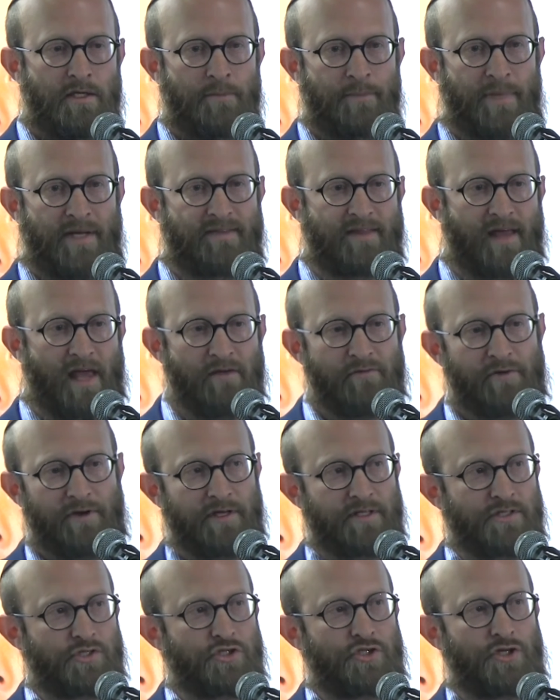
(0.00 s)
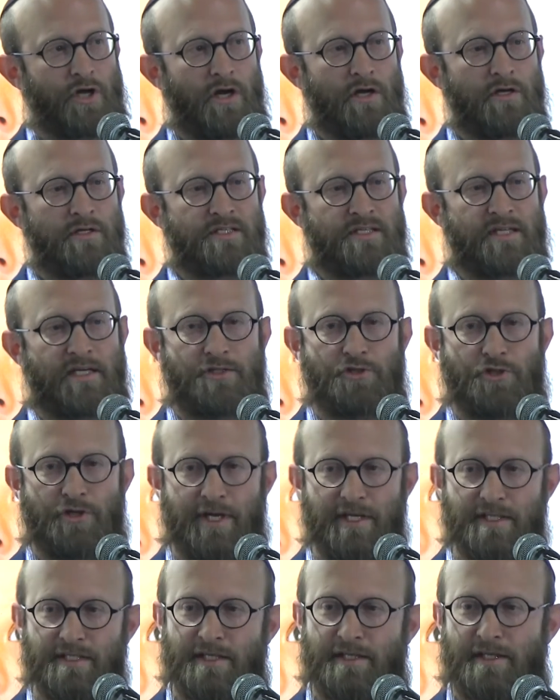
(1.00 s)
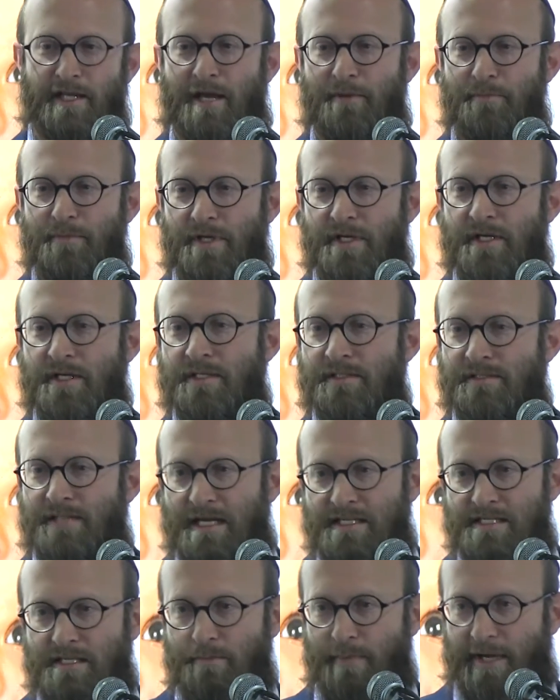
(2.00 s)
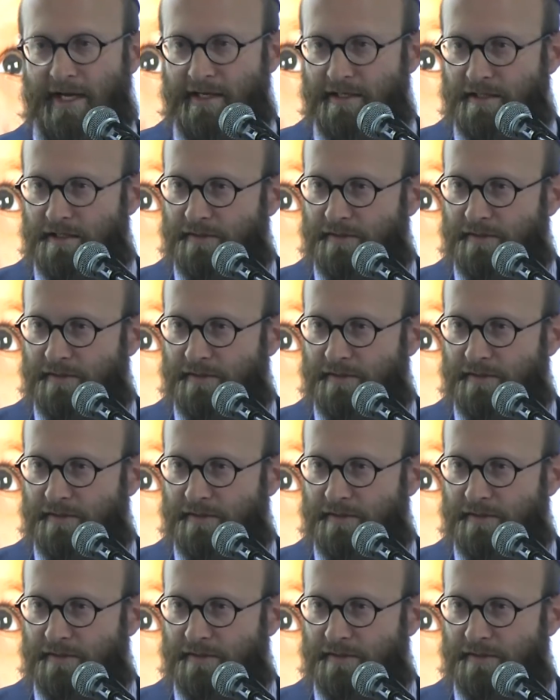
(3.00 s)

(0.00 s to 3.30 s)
but the evidence shows that treating them doesn't make a